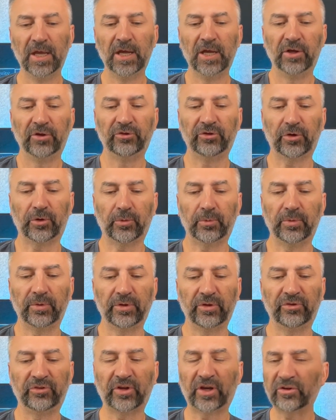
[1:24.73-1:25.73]
So
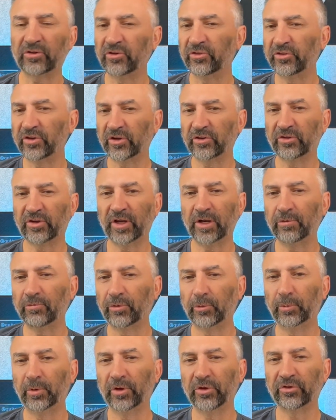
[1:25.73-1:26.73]
Section 16 of the
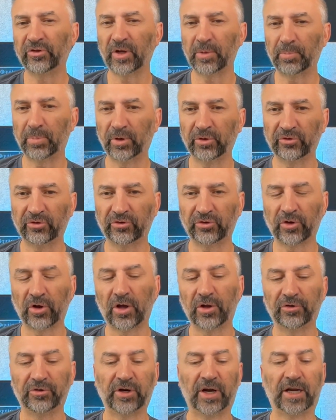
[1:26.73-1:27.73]
real estate purchase
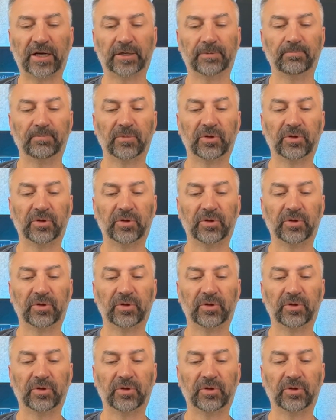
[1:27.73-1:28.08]
contract